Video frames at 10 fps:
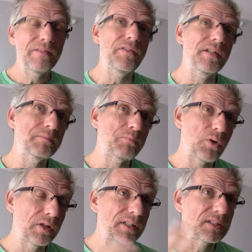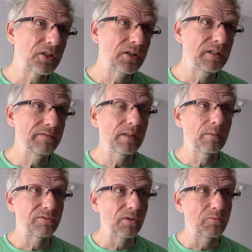The product is currently available
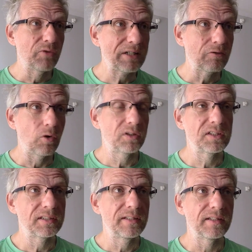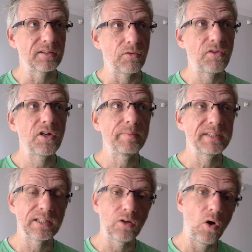from Renderosity. There's a
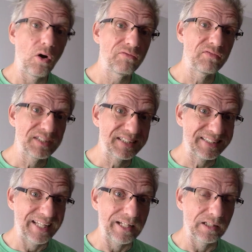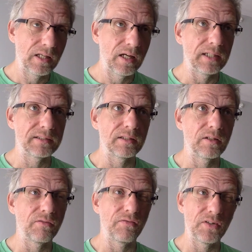30% off sale until
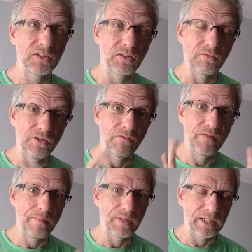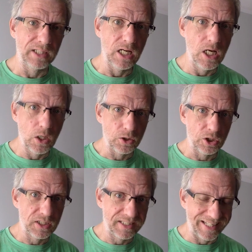the 1st of November, like a
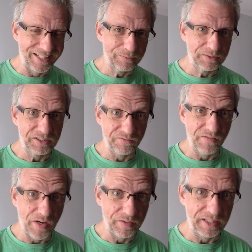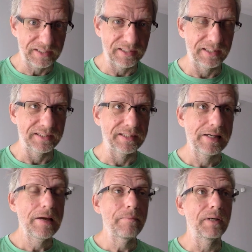launch sale, which is very exciting.
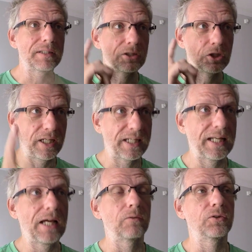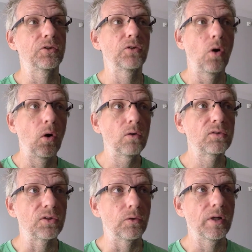But check it out. You can
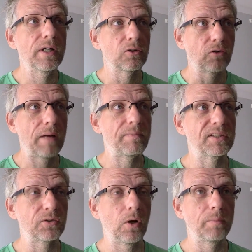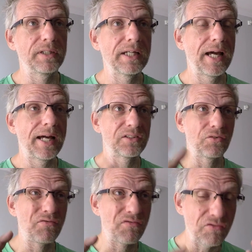also grab this copy as a
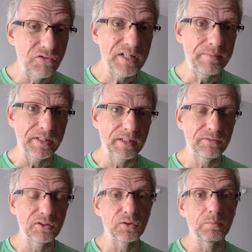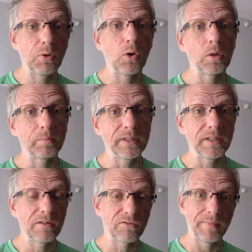freebie if you support me
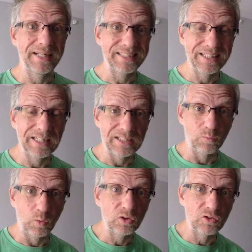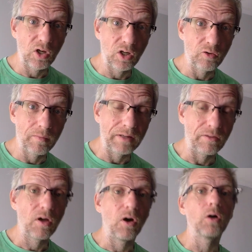from as little as $1 a
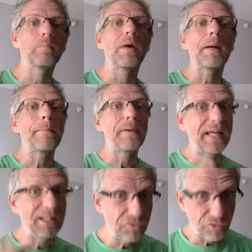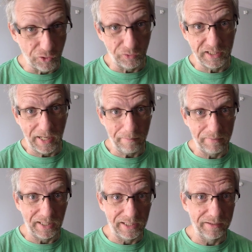month on my my Patreon
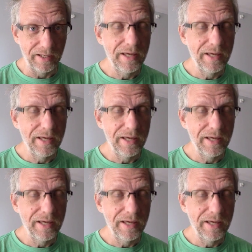campaign.